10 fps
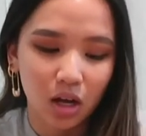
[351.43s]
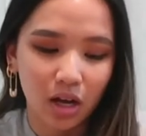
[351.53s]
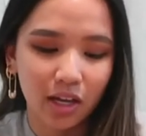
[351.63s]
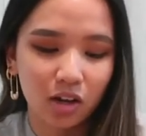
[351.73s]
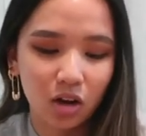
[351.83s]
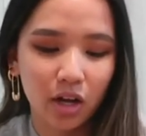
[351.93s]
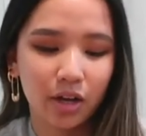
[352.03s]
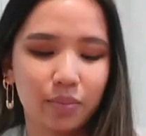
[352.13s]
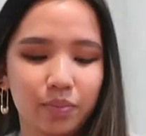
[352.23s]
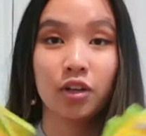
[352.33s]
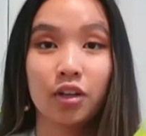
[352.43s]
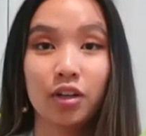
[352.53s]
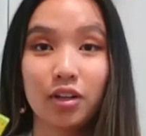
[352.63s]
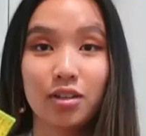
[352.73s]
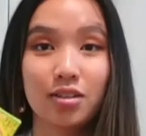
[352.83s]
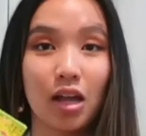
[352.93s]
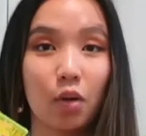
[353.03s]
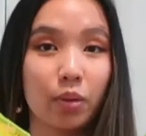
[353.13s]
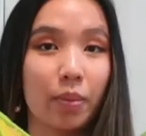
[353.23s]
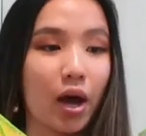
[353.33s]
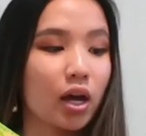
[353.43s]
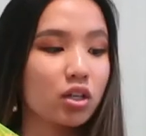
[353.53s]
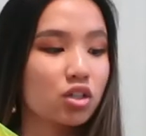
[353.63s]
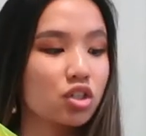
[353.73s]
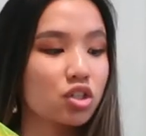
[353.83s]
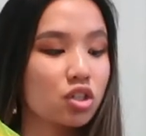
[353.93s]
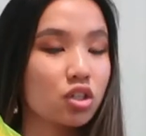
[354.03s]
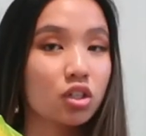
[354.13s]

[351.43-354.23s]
I got Sour Patch,